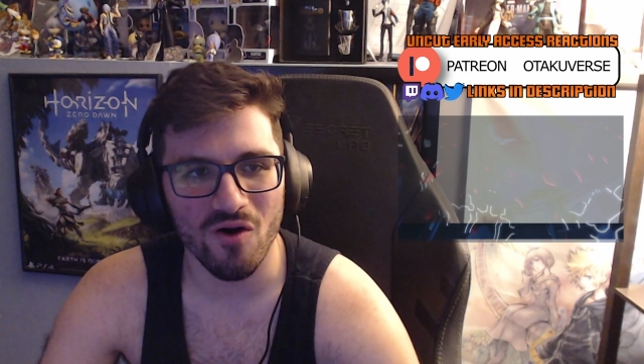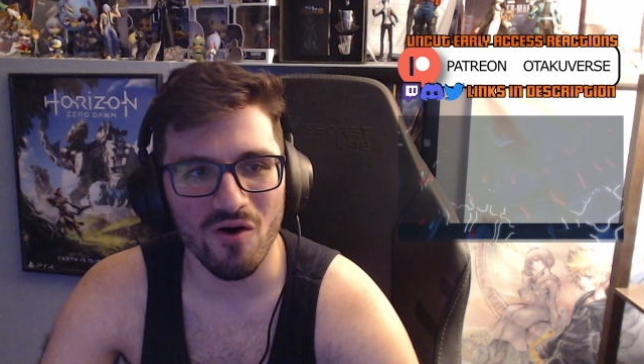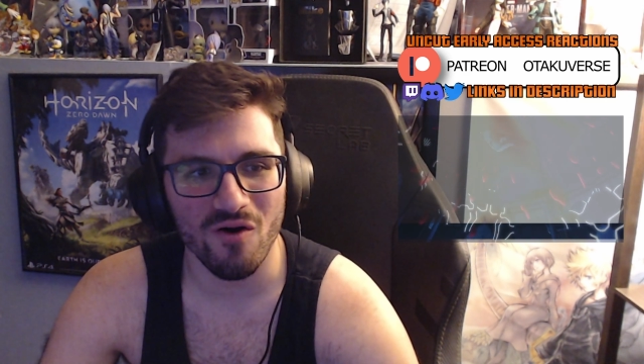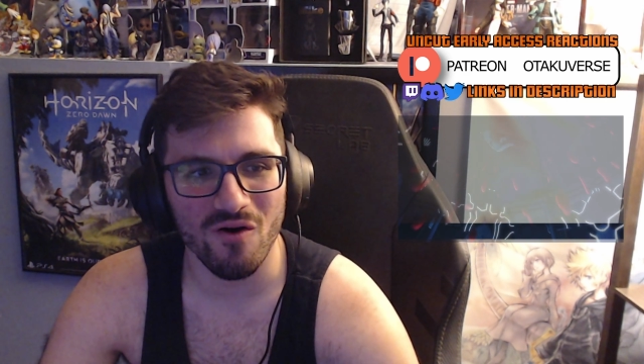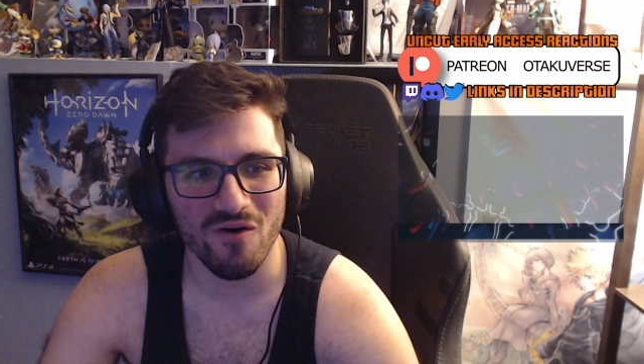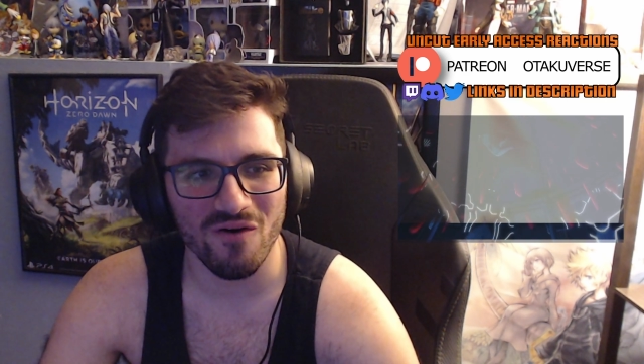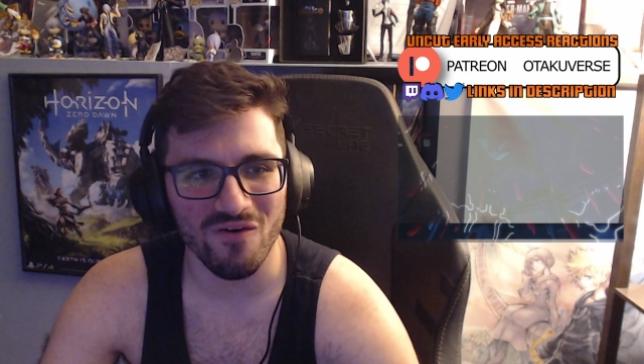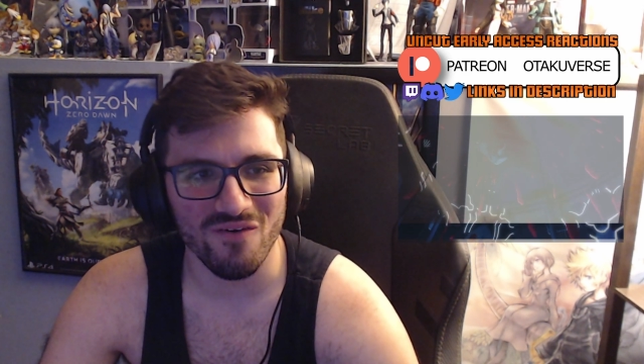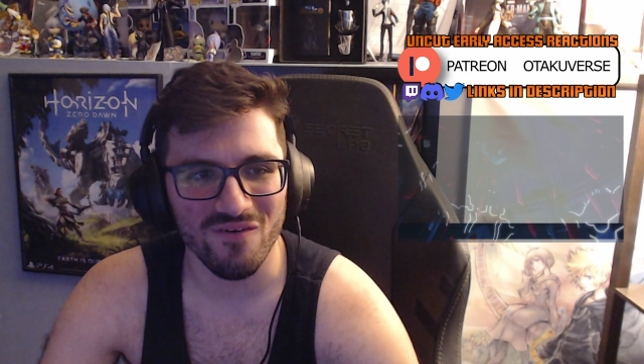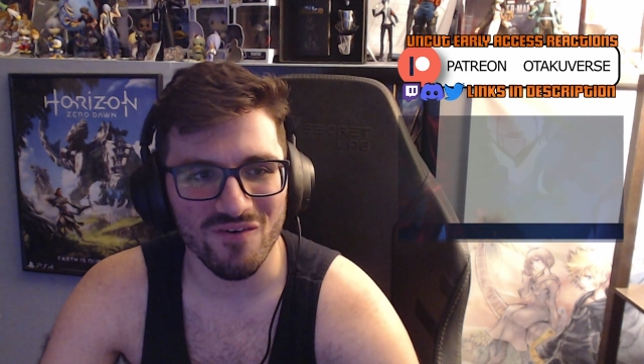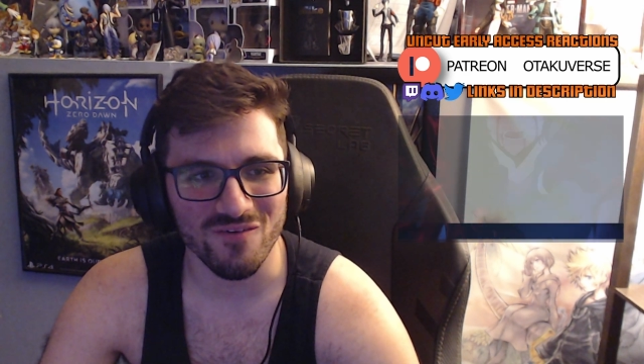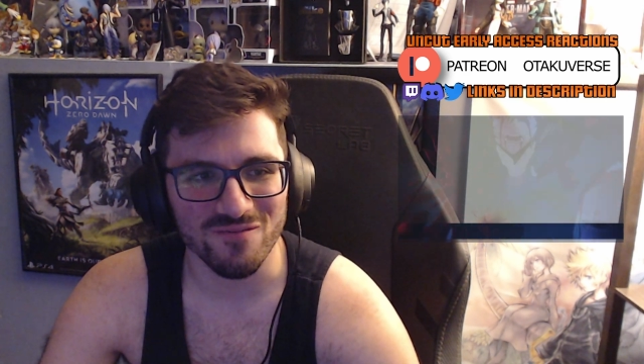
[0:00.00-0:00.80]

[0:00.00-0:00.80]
Oh